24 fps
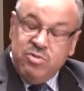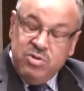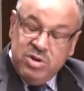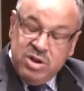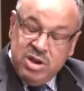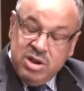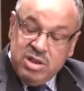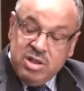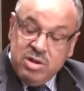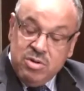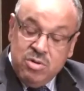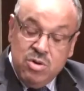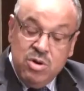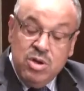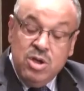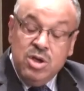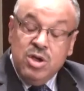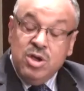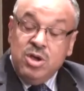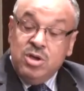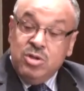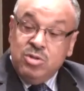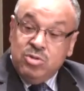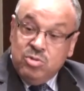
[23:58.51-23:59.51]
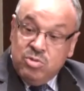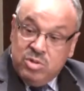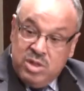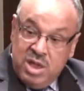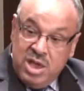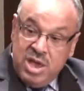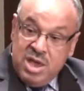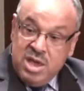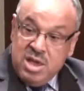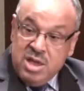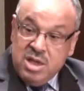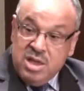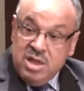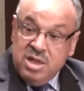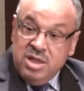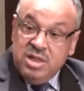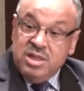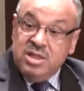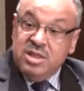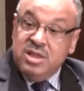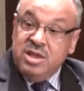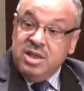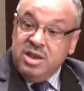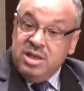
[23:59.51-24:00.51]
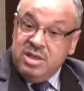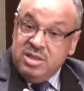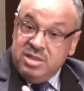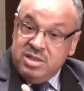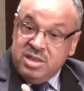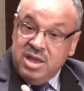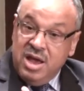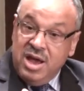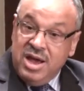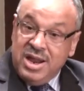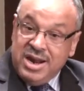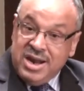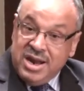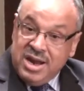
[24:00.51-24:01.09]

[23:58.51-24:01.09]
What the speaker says: 4 years ago. Today, there is a